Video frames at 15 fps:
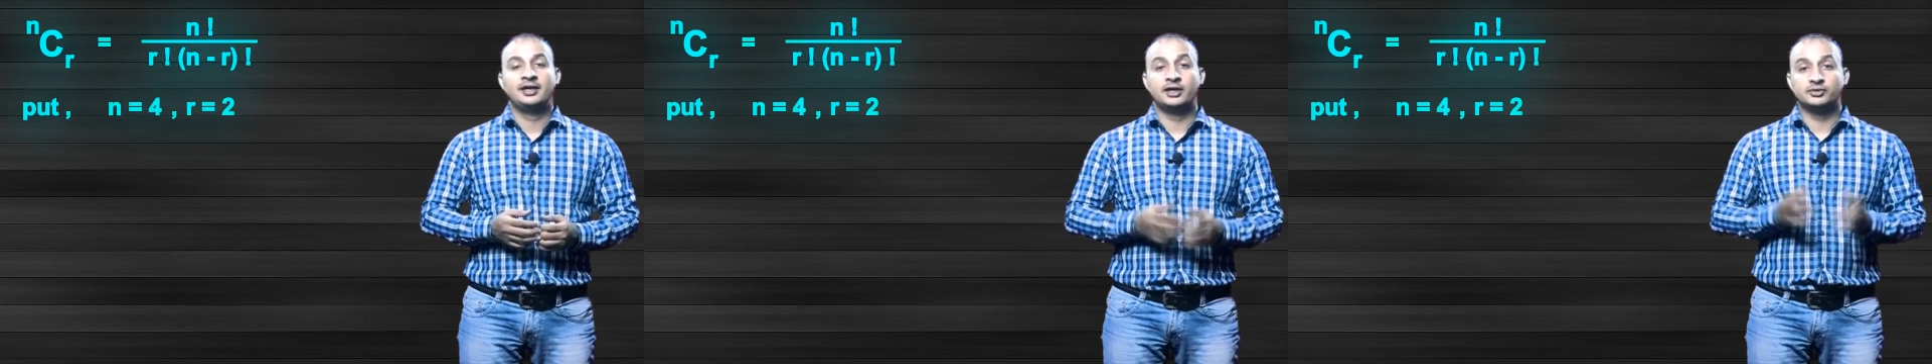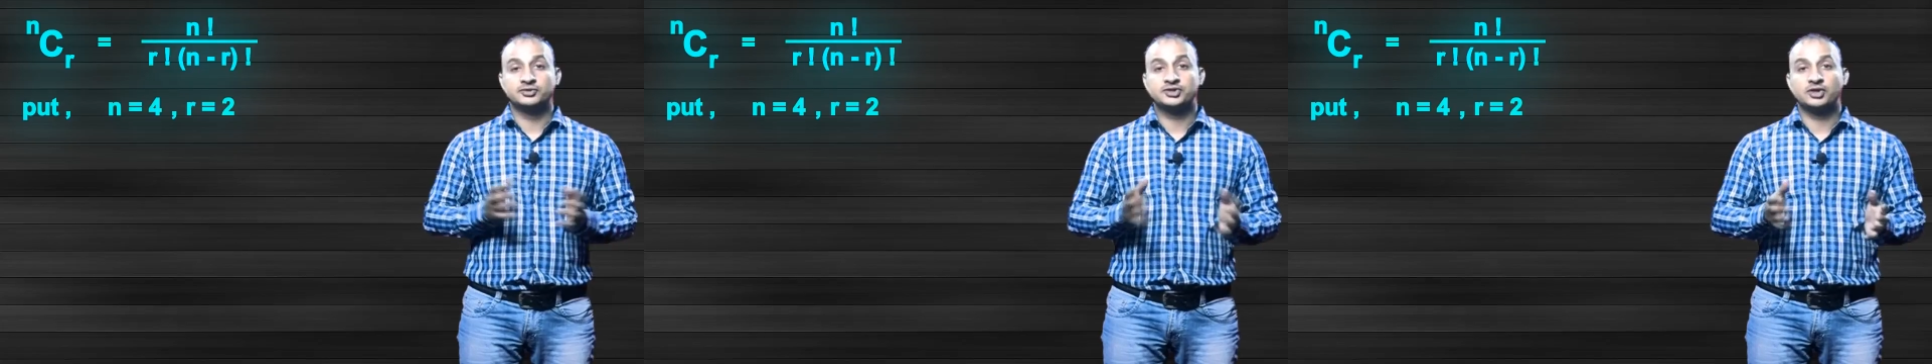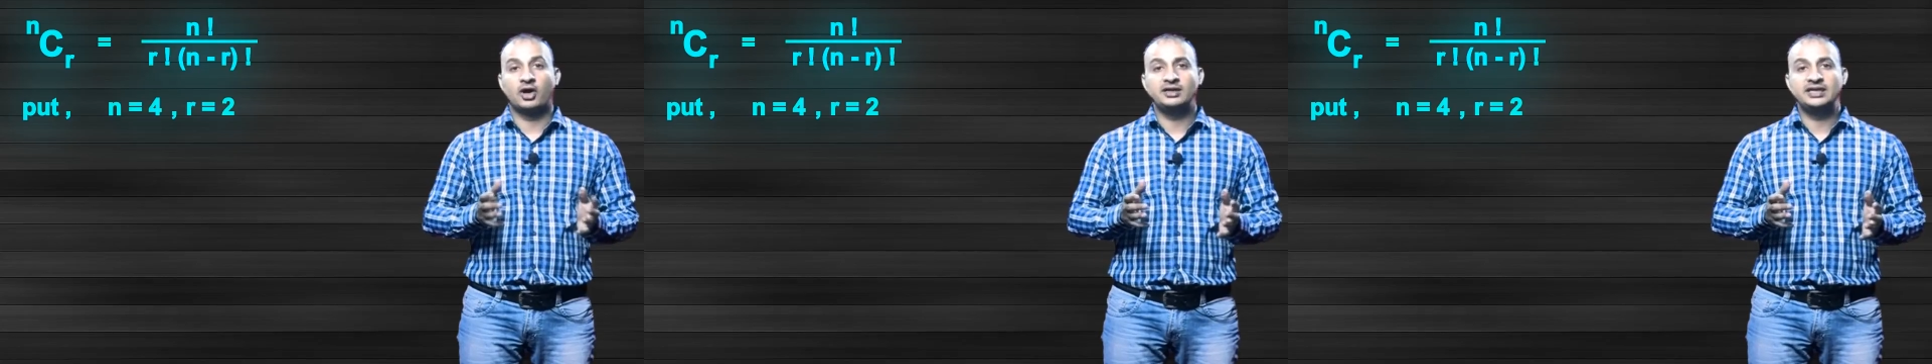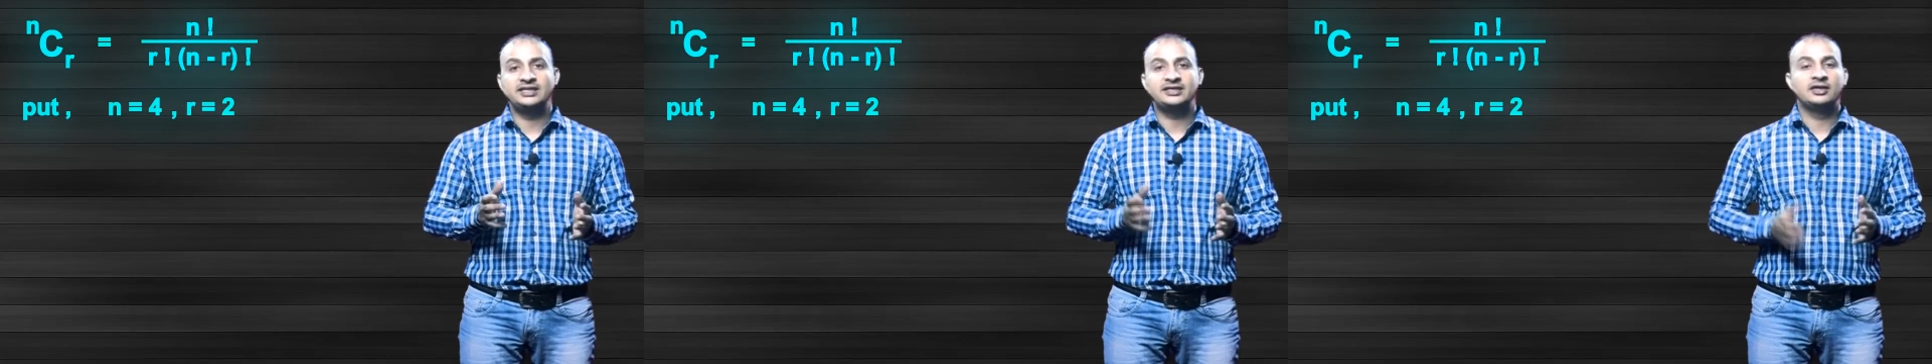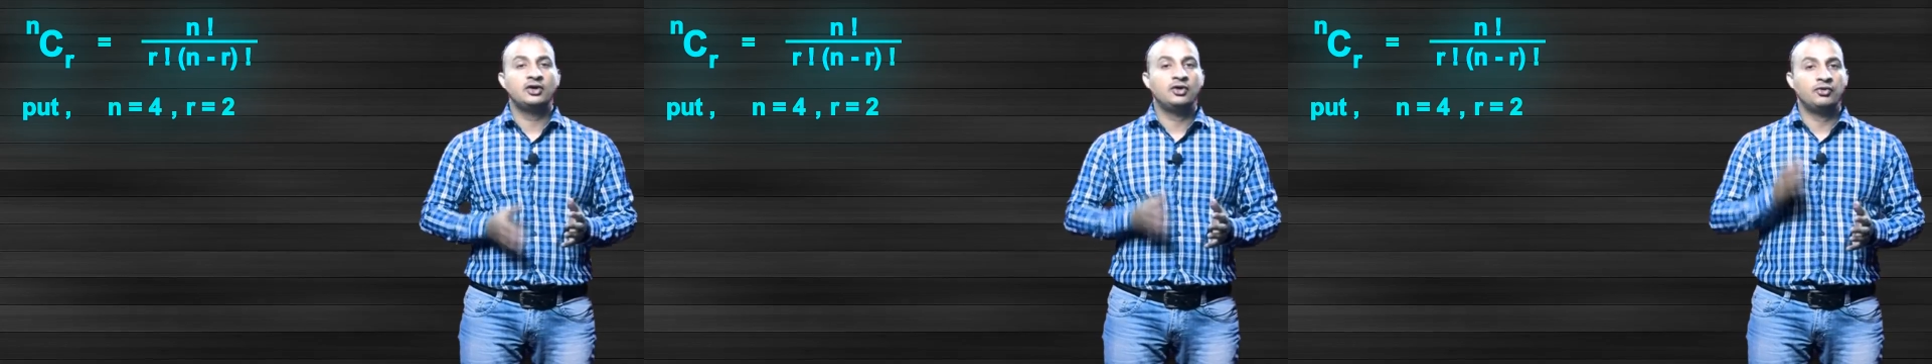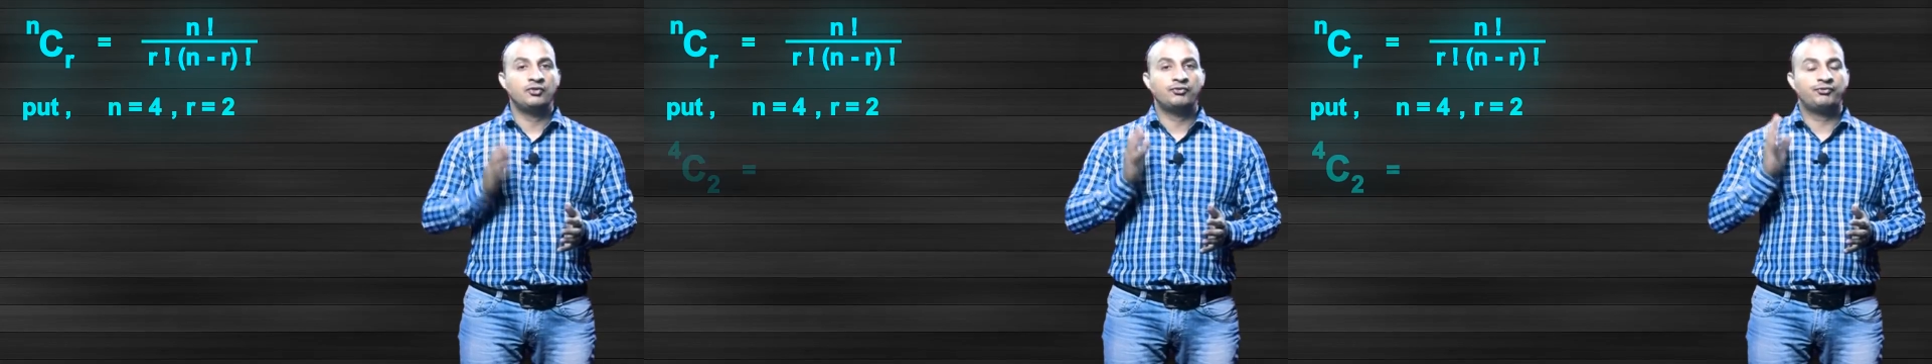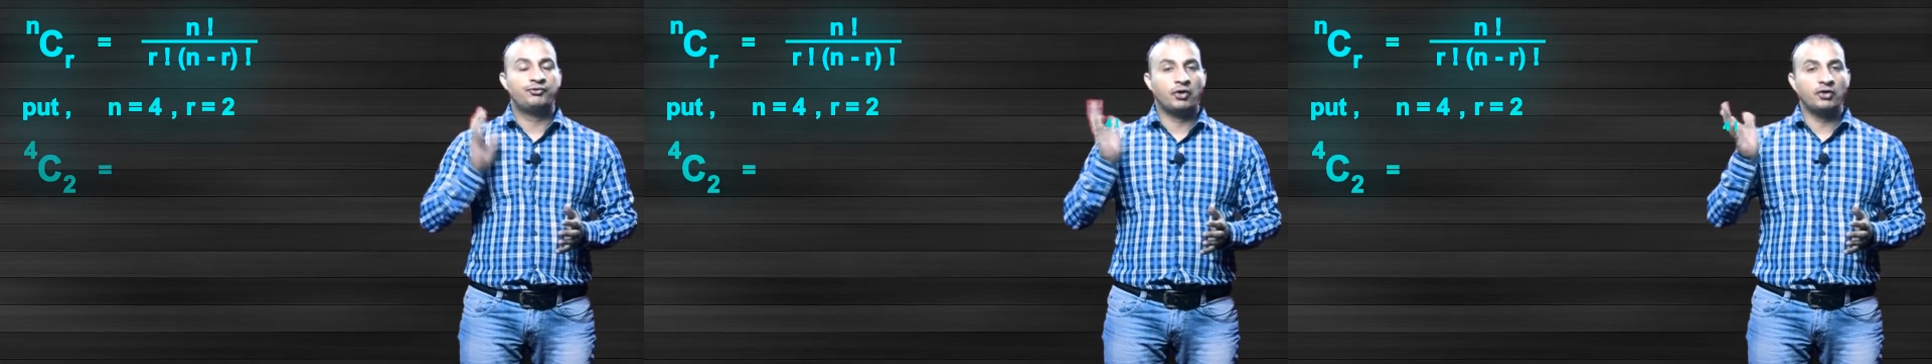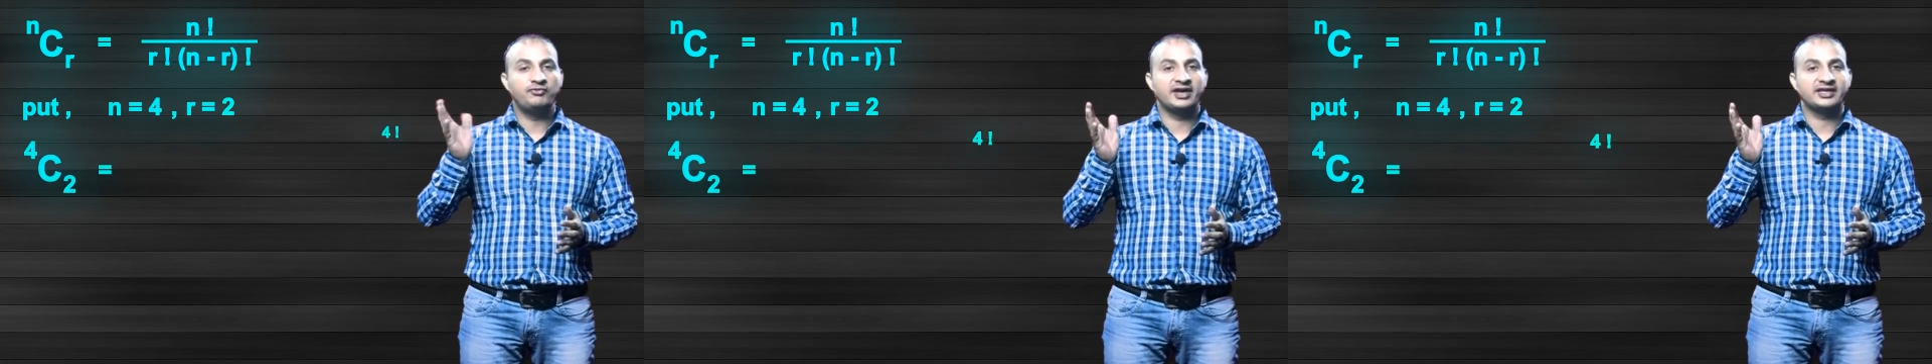Now solve it
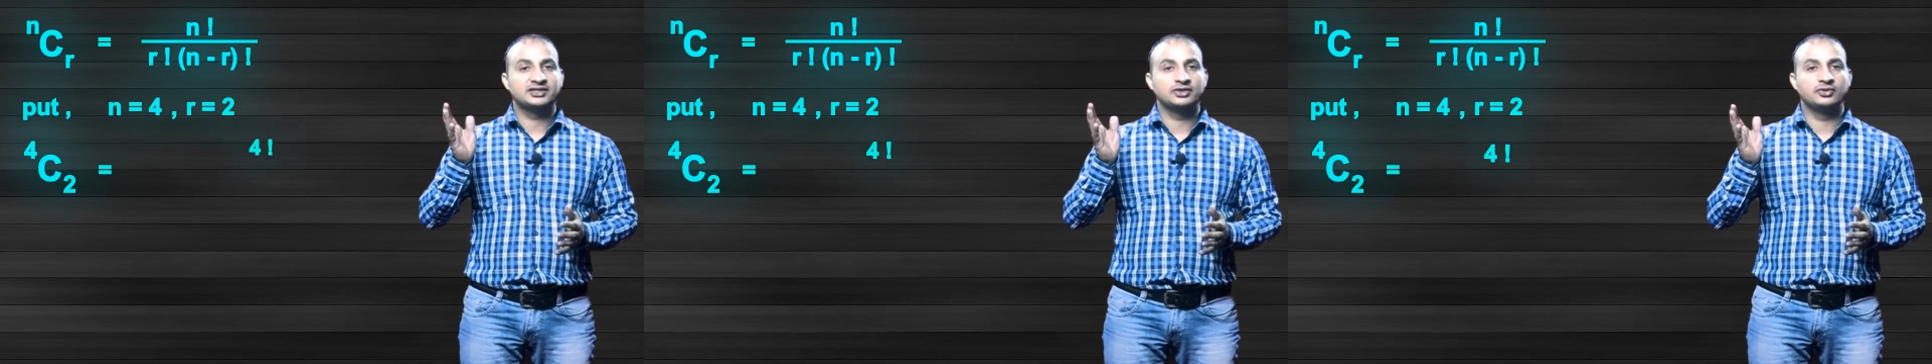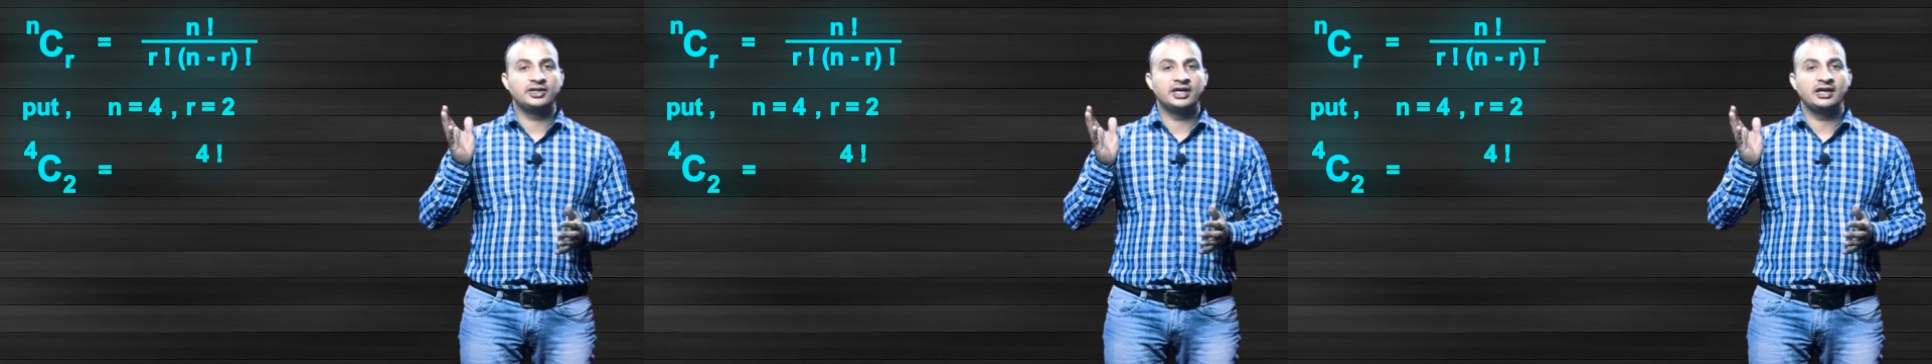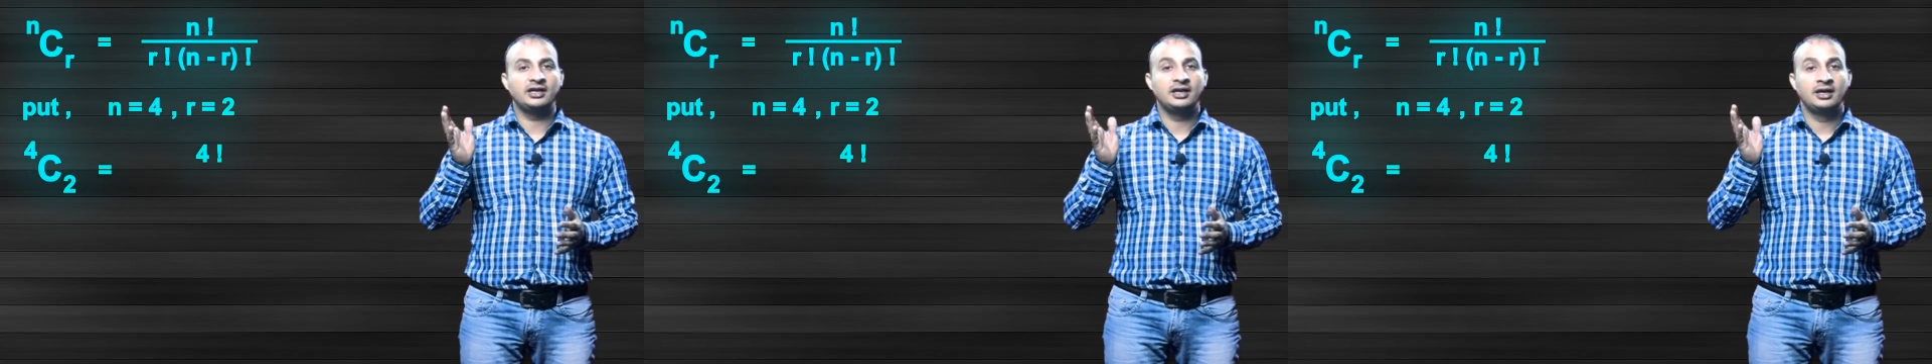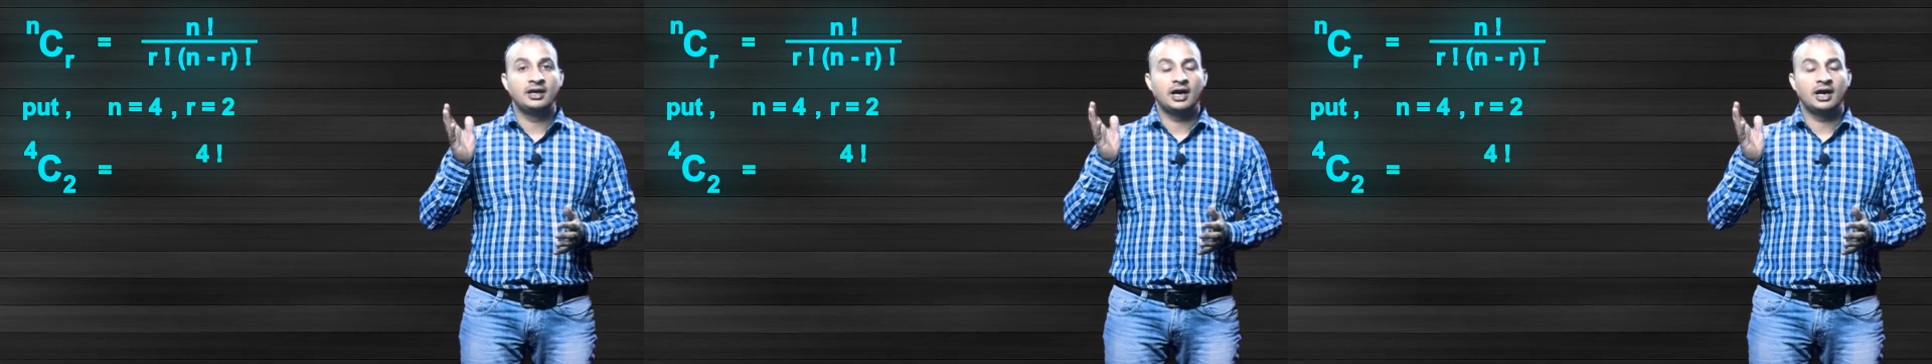4 factorial